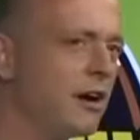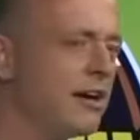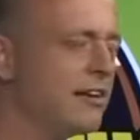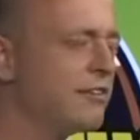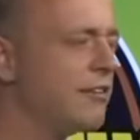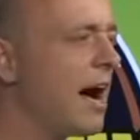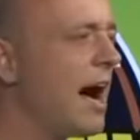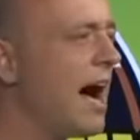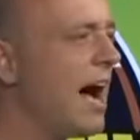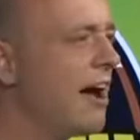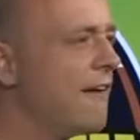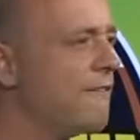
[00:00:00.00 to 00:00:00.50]
a,
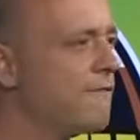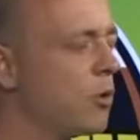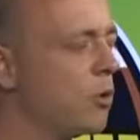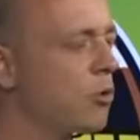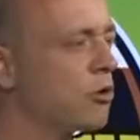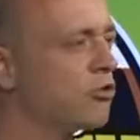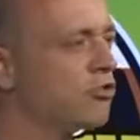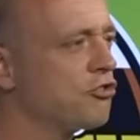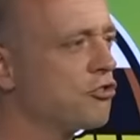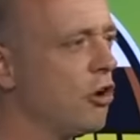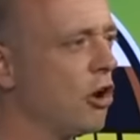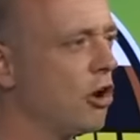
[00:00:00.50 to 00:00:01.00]
he's a high
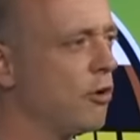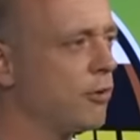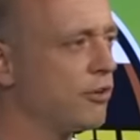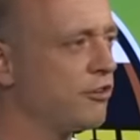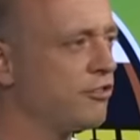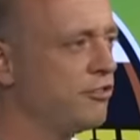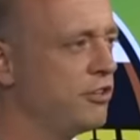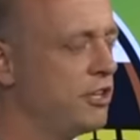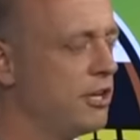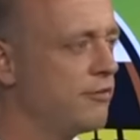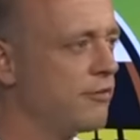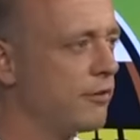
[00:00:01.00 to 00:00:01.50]
four-star
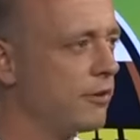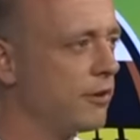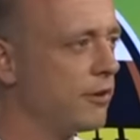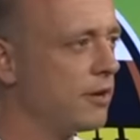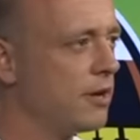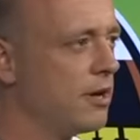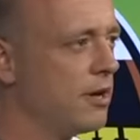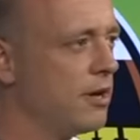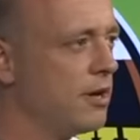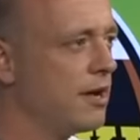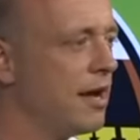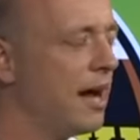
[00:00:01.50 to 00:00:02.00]

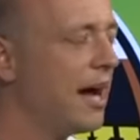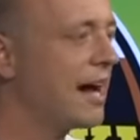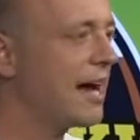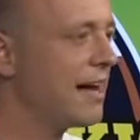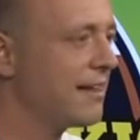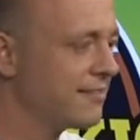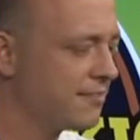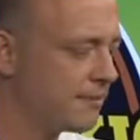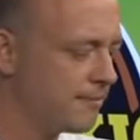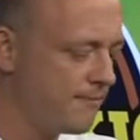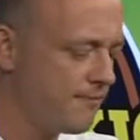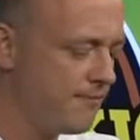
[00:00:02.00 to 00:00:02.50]
receiver. I
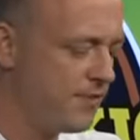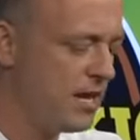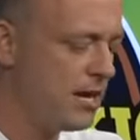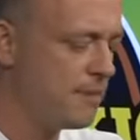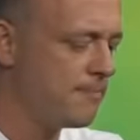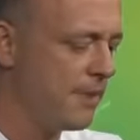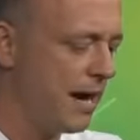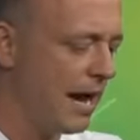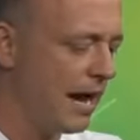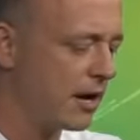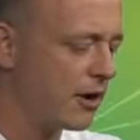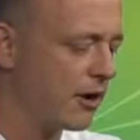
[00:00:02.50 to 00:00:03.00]
got some
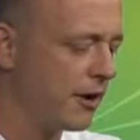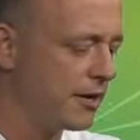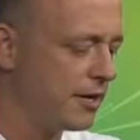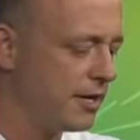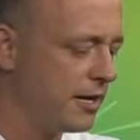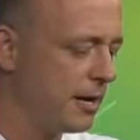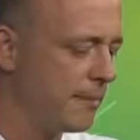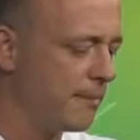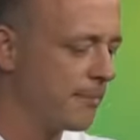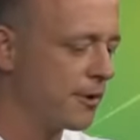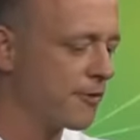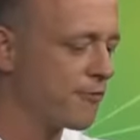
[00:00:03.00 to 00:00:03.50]
feedback on
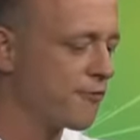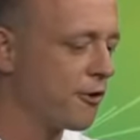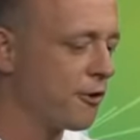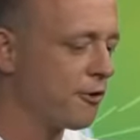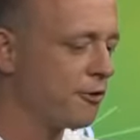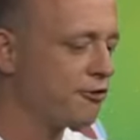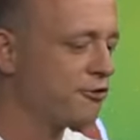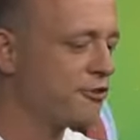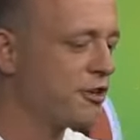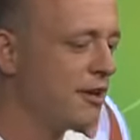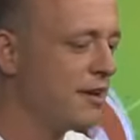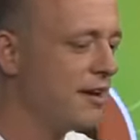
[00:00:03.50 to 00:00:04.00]
him. But
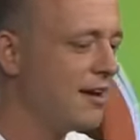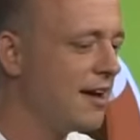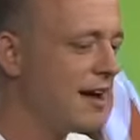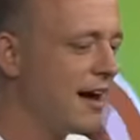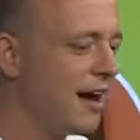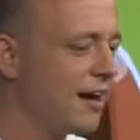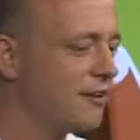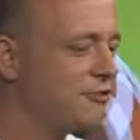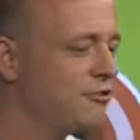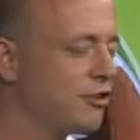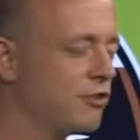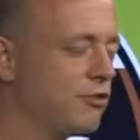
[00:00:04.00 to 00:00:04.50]
first,
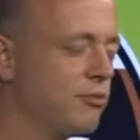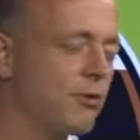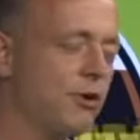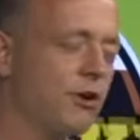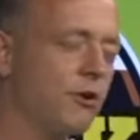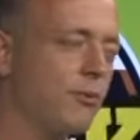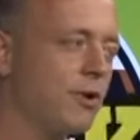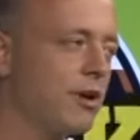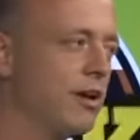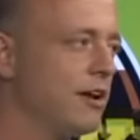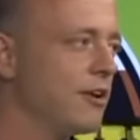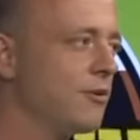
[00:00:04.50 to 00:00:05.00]
I just want
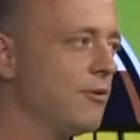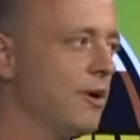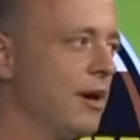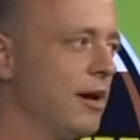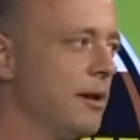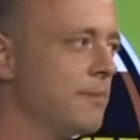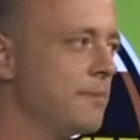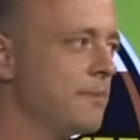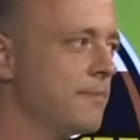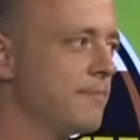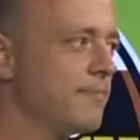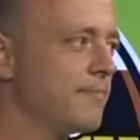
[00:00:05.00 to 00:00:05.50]
to
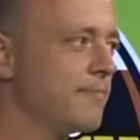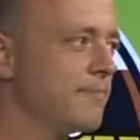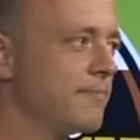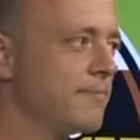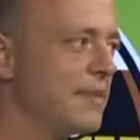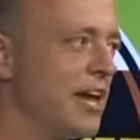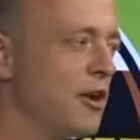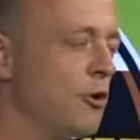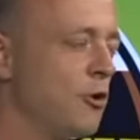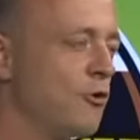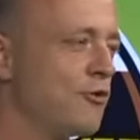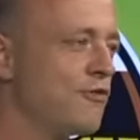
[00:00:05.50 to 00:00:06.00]
reiterate
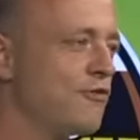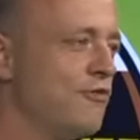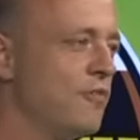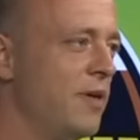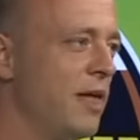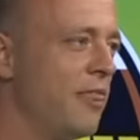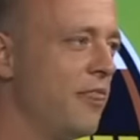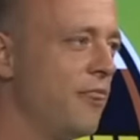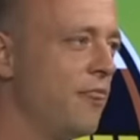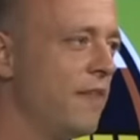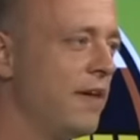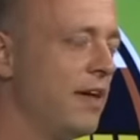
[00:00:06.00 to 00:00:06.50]
that whole
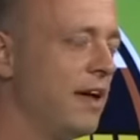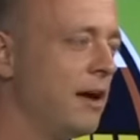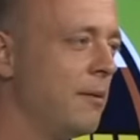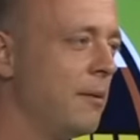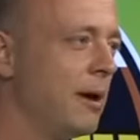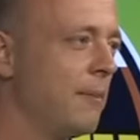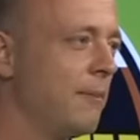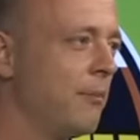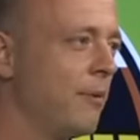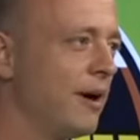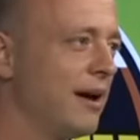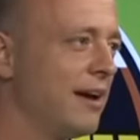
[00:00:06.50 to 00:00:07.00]
fit thing
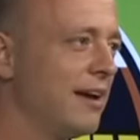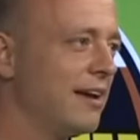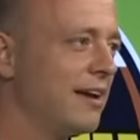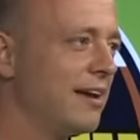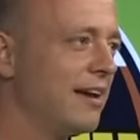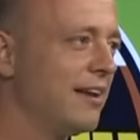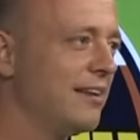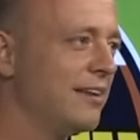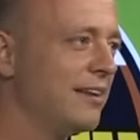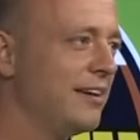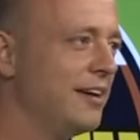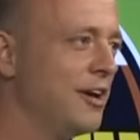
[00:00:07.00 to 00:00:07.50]
about Brian
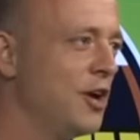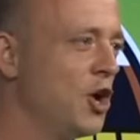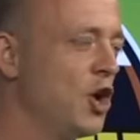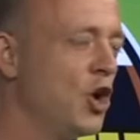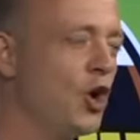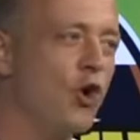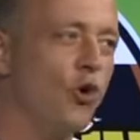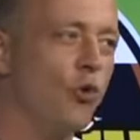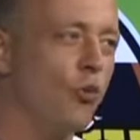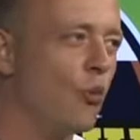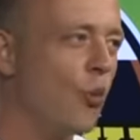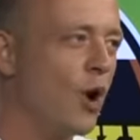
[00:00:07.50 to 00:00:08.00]
Kelly.
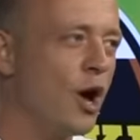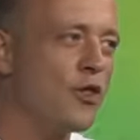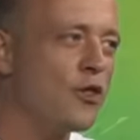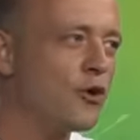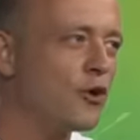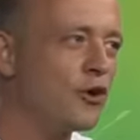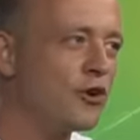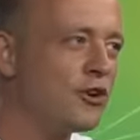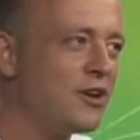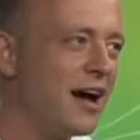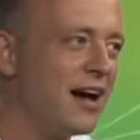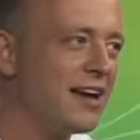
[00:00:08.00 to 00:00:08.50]

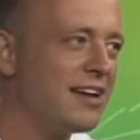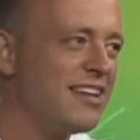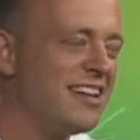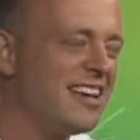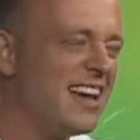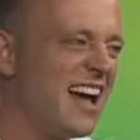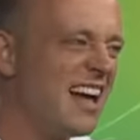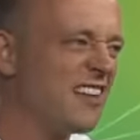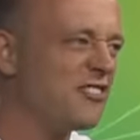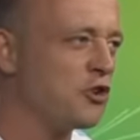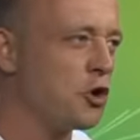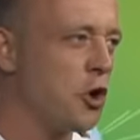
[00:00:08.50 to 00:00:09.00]
Whether or not he
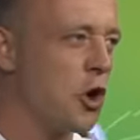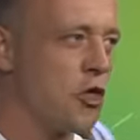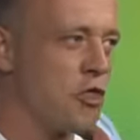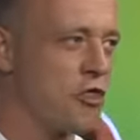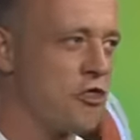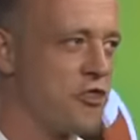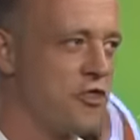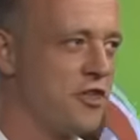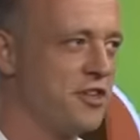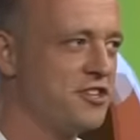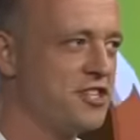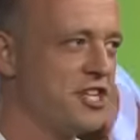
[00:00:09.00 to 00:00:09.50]
has an
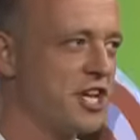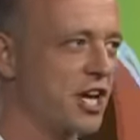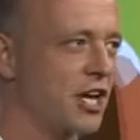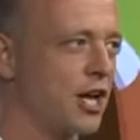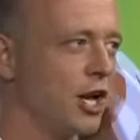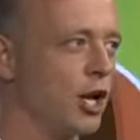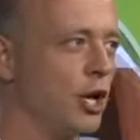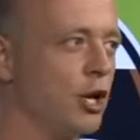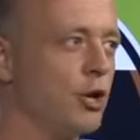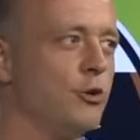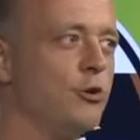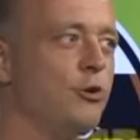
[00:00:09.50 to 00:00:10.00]
authentic
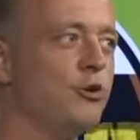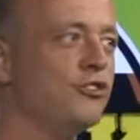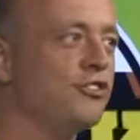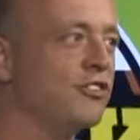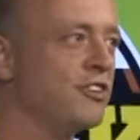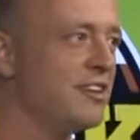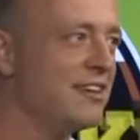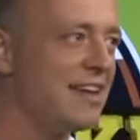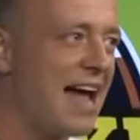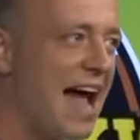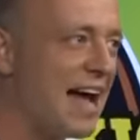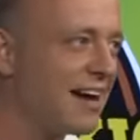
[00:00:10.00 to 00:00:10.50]

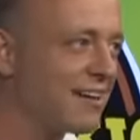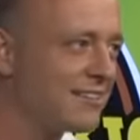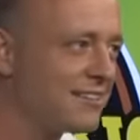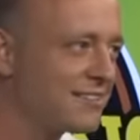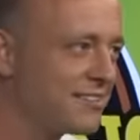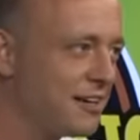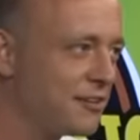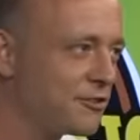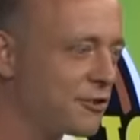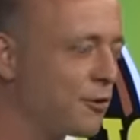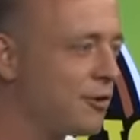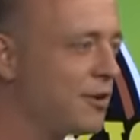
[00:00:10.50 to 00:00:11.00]
losing
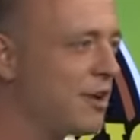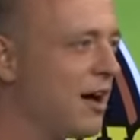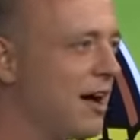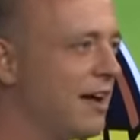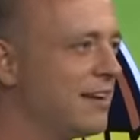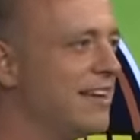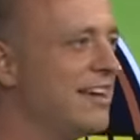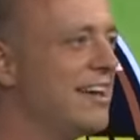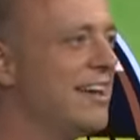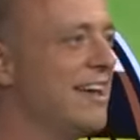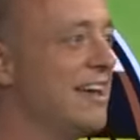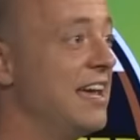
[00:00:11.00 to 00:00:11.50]
accent or
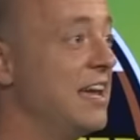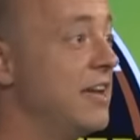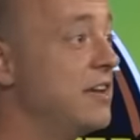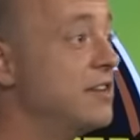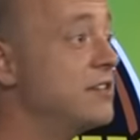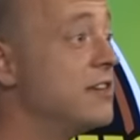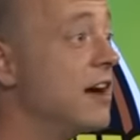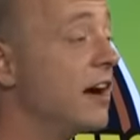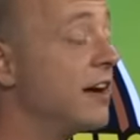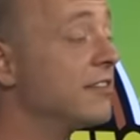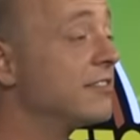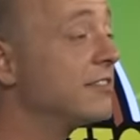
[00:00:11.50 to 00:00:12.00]
not,
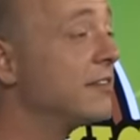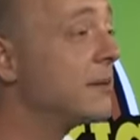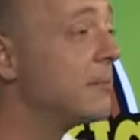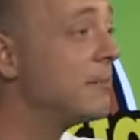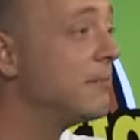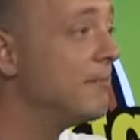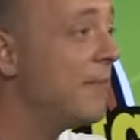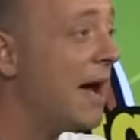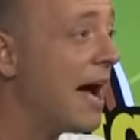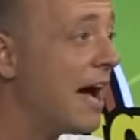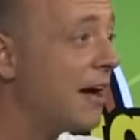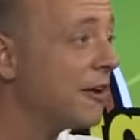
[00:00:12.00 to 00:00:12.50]
it doesn't
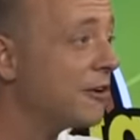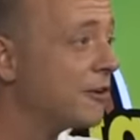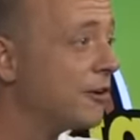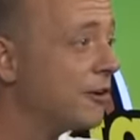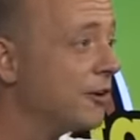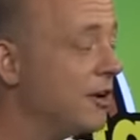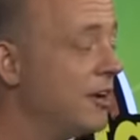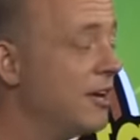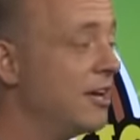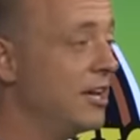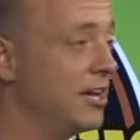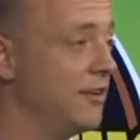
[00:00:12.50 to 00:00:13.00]

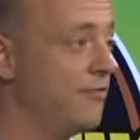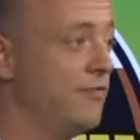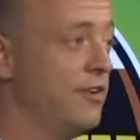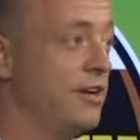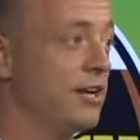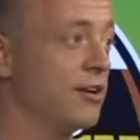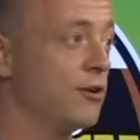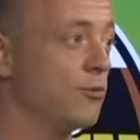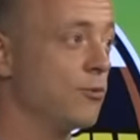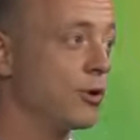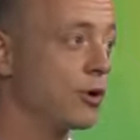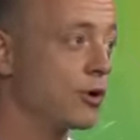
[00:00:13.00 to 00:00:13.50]
matter. If he
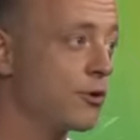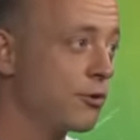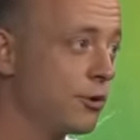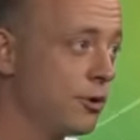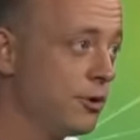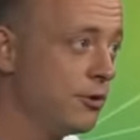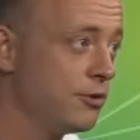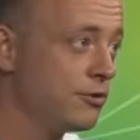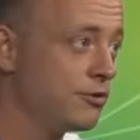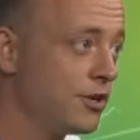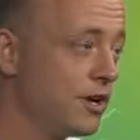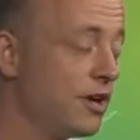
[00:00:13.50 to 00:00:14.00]
can
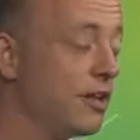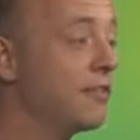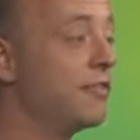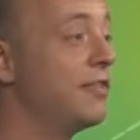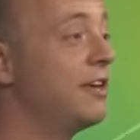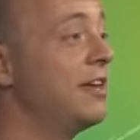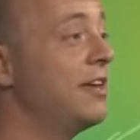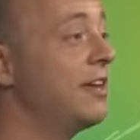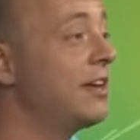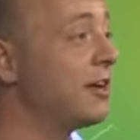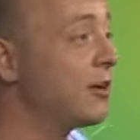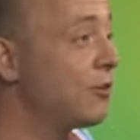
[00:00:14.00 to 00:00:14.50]
recruit,
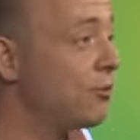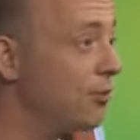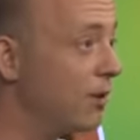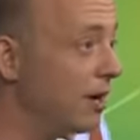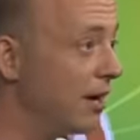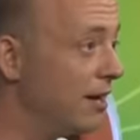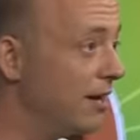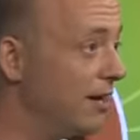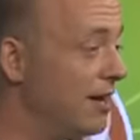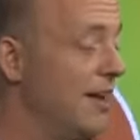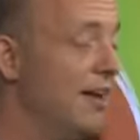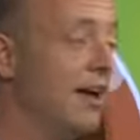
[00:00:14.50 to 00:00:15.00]
then he can
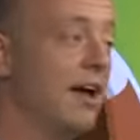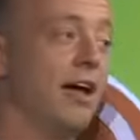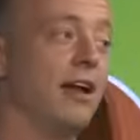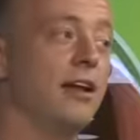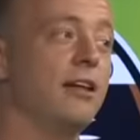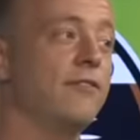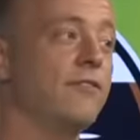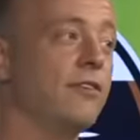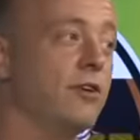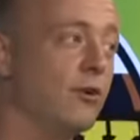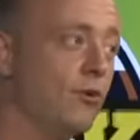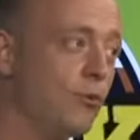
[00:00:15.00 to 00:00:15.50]
win. And
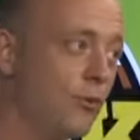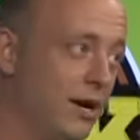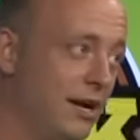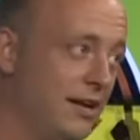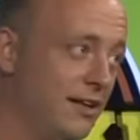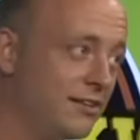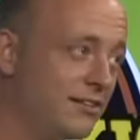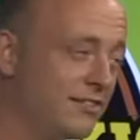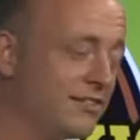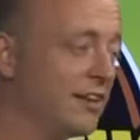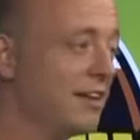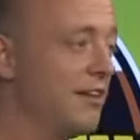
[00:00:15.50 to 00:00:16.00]
if he
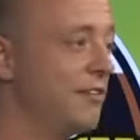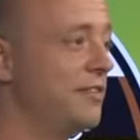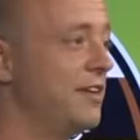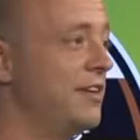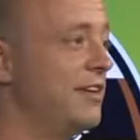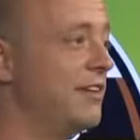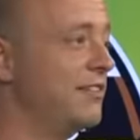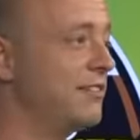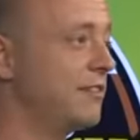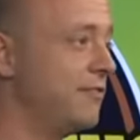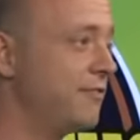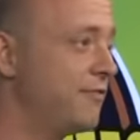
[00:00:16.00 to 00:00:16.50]
wins,
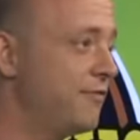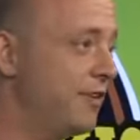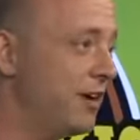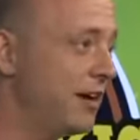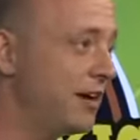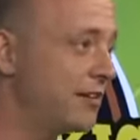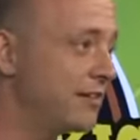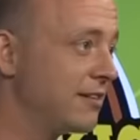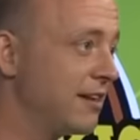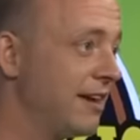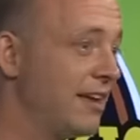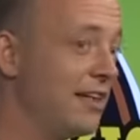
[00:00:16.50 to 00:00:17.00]
then he's a
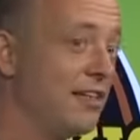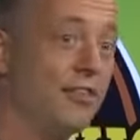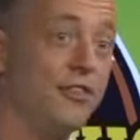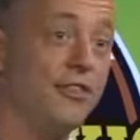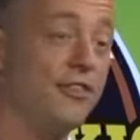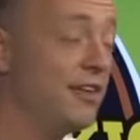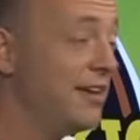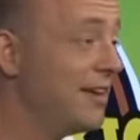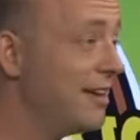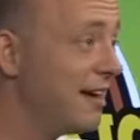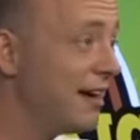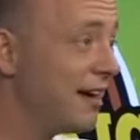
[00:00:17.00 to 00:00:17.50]
fit.
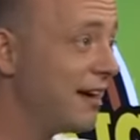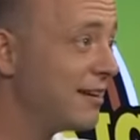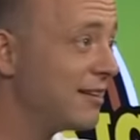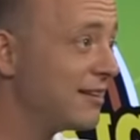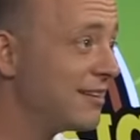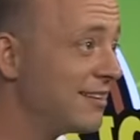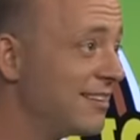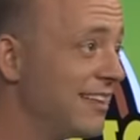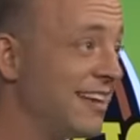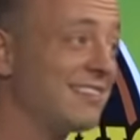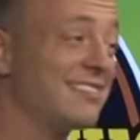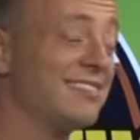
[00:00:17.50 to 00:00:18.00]
The end.
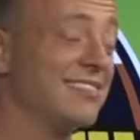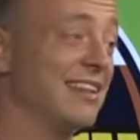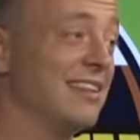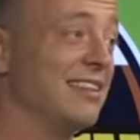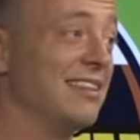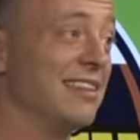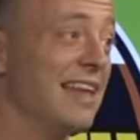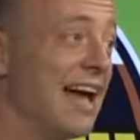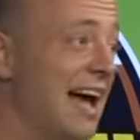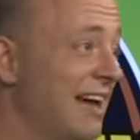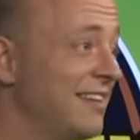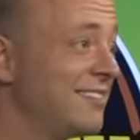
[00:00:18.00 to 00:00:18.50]
That's the
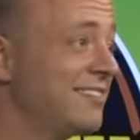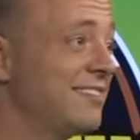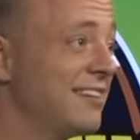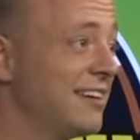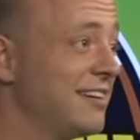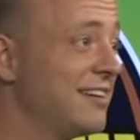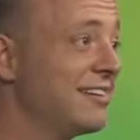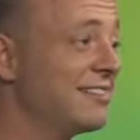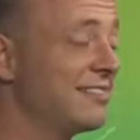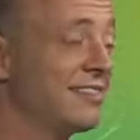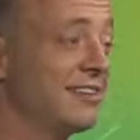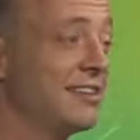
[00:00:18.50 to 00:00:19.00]
last
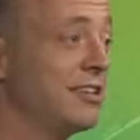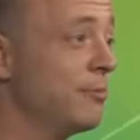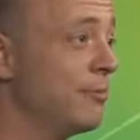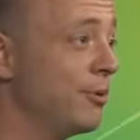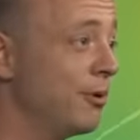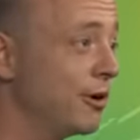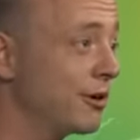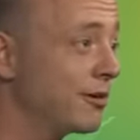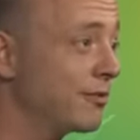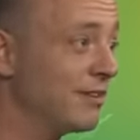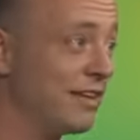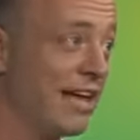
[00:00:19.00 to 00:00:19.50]
sentence in the
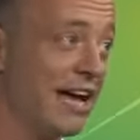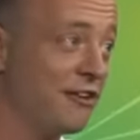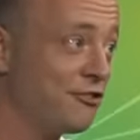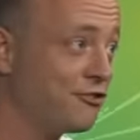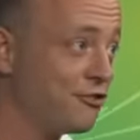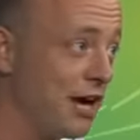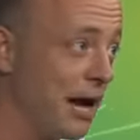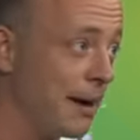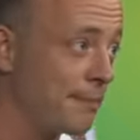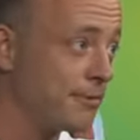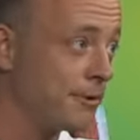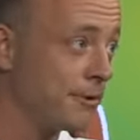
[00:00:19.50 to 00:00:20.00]
book, last
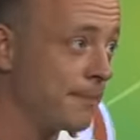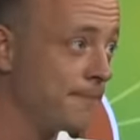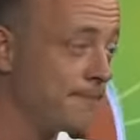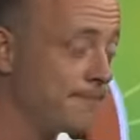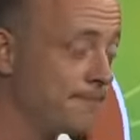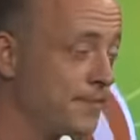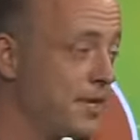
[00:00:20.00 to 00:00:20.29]
chapter.